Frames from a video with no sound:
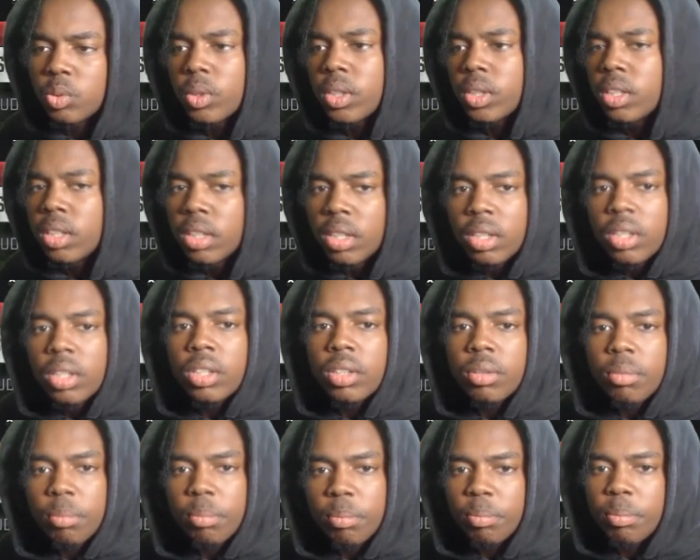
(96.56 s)
what
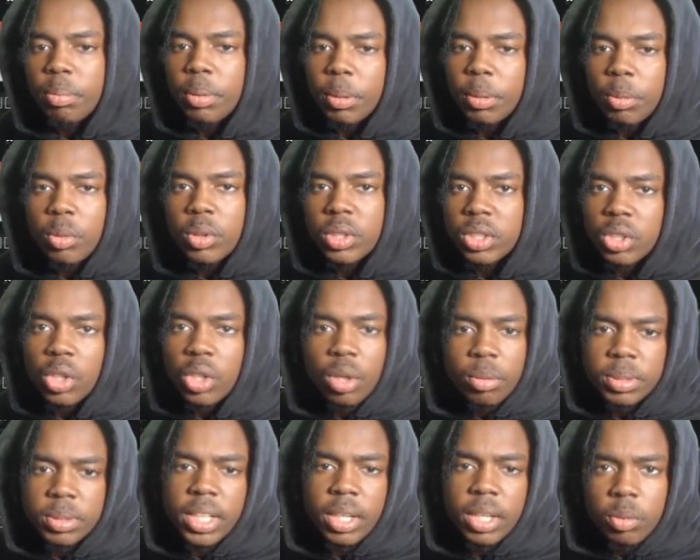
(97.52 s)
people was, you know what
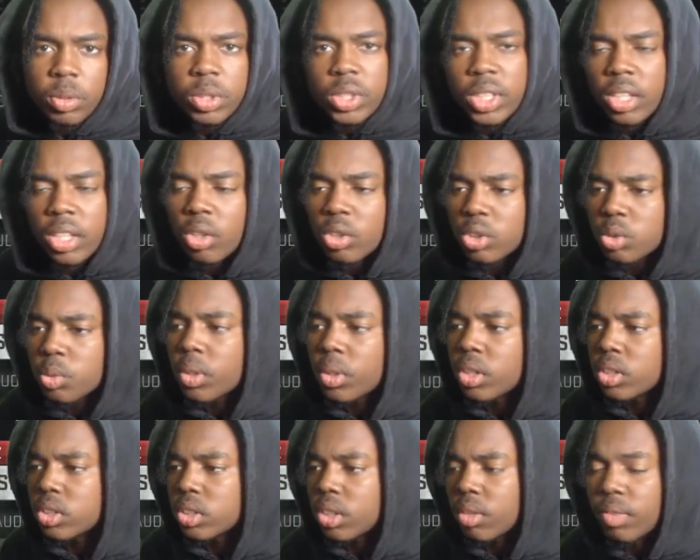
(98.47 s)
I'm saying, was saying on Twitter
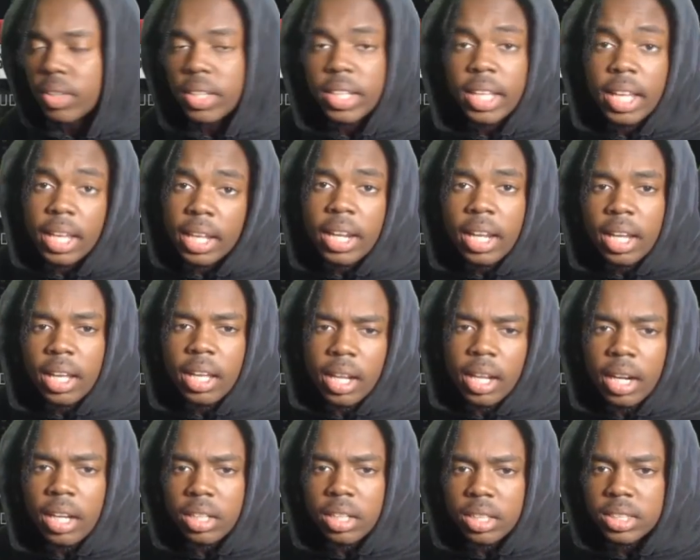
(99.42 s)
and stuff like that, and I
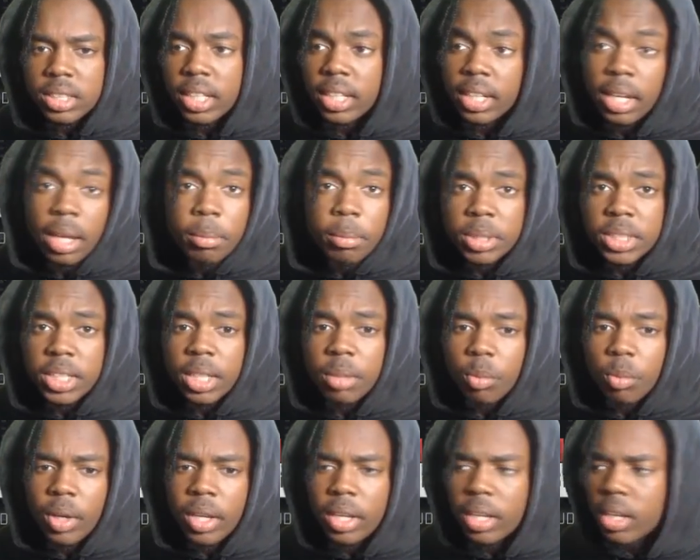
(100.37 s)
understand that. I'm the same
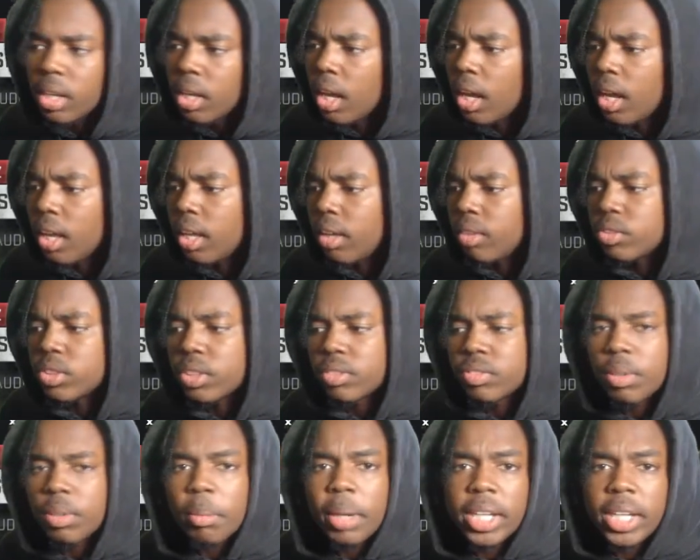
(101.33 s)
way. If
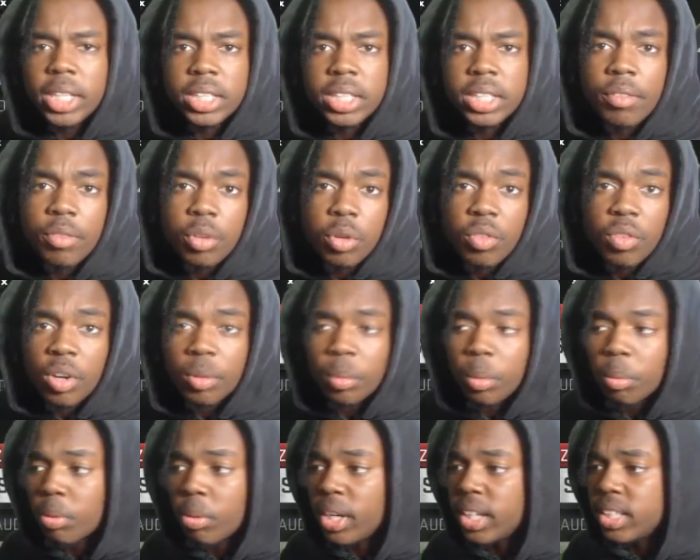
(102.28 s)
somebody's you
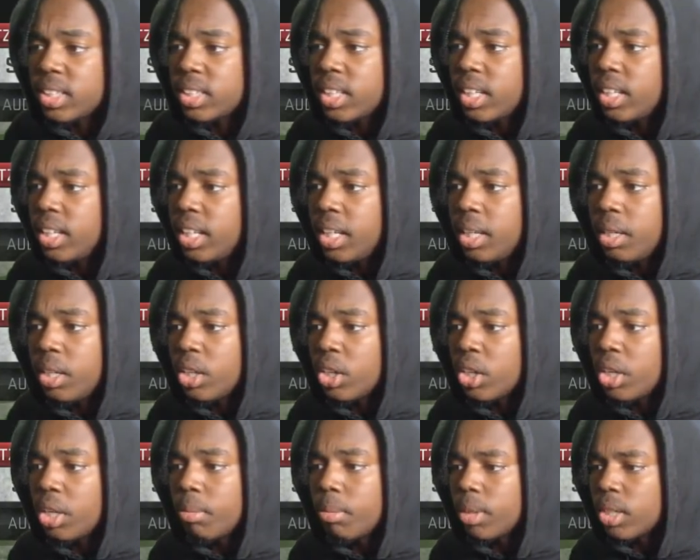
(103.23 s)
verbal praise saying that your
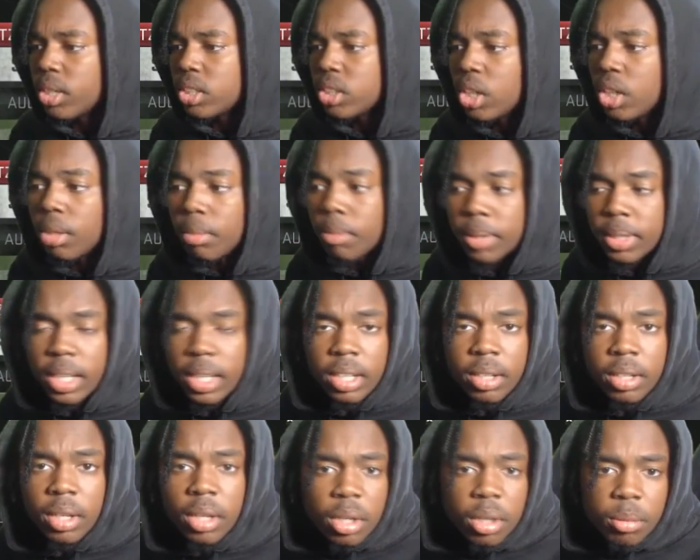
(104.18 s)
ebook is good, but
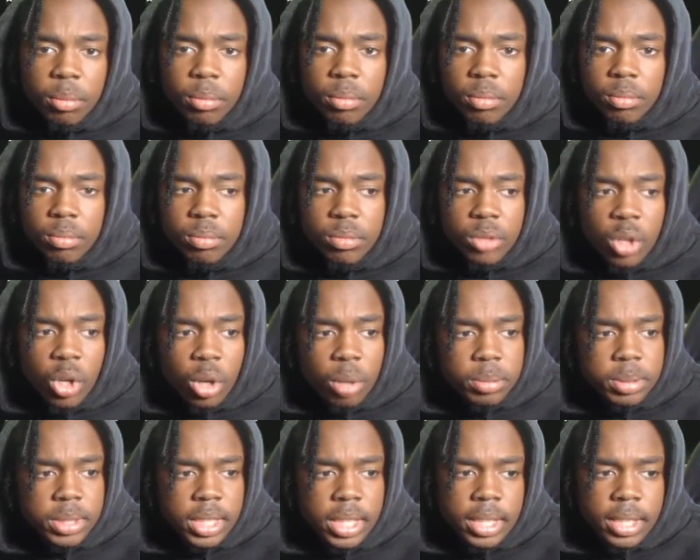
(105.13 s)
then, you know what
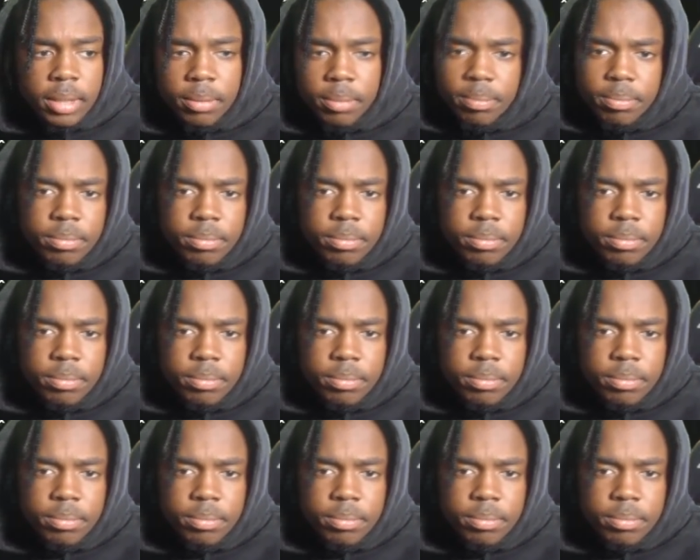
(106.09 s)
I'm saying,